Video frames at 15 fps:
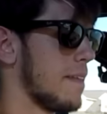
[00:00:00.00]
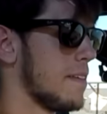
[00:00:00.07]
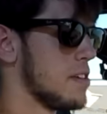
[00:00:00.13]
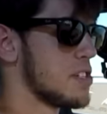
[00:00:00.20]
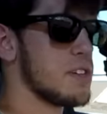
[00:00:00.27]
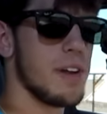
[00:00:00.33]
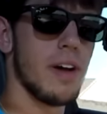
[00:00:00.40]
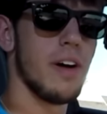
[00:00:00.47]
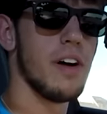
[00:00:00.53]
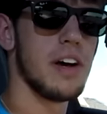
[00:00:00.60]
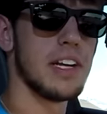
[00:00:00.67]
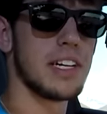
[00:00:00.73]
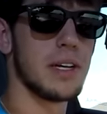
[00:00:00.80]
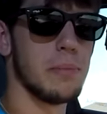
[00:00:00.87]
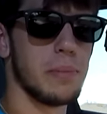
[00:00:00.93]
So now,
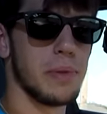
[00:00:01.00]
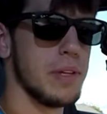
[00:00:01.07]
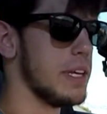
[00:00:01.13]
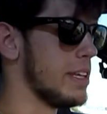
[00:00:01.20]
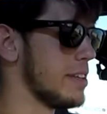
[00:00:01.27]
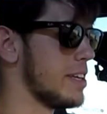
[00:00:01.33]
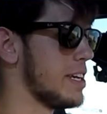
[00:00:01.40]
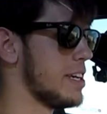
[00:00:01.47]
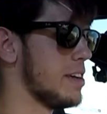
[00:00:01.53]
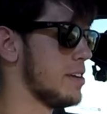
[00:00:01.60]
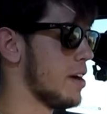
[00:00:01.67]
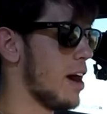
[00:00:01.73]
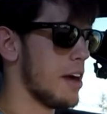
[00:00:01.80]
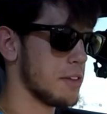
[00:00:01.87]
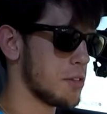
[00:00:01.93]
on a
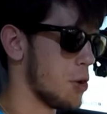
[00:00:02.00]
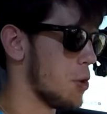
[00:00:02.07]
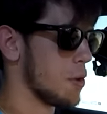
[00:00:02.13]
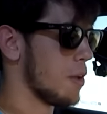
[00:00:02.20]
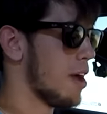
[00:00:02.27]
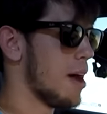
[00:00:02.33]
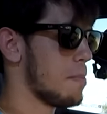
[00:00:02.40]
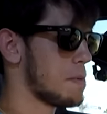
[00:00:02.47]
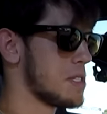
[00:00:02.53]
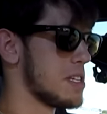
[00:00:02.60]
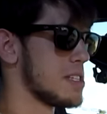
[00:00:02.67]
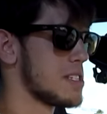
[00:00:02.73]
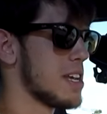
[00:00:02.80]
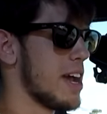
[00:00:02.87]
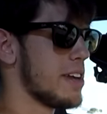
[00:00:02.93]
completely total
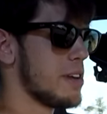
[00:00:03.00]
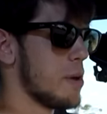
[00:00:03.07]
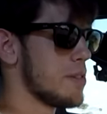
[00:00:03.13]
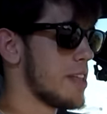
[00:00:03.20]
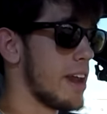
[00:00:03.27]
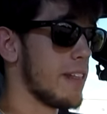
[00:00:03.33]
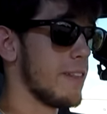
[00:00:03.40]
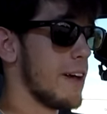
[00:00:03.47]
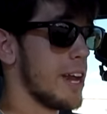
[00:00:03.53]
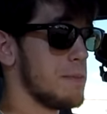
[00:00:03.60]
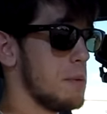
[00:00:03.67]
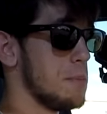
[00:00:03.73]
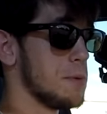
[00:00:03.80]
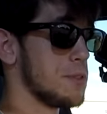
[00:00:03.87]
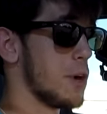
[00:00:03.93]
opposite side note that a lot
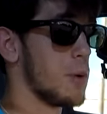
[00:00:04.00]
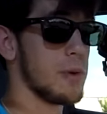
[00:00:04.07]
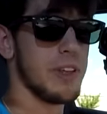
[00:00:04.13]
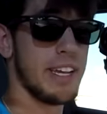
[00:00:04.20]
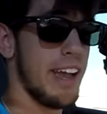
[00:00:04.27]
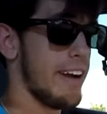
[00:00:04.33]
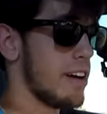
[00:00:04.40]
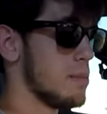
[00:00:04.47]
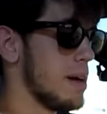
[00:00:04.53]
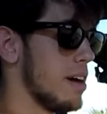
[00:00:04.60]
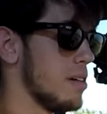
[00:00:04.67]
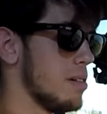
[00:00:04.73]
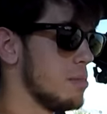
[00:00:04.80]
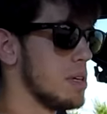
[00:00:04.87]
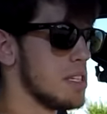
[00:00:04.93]
of people don't really care
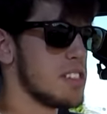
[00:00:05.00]
about, but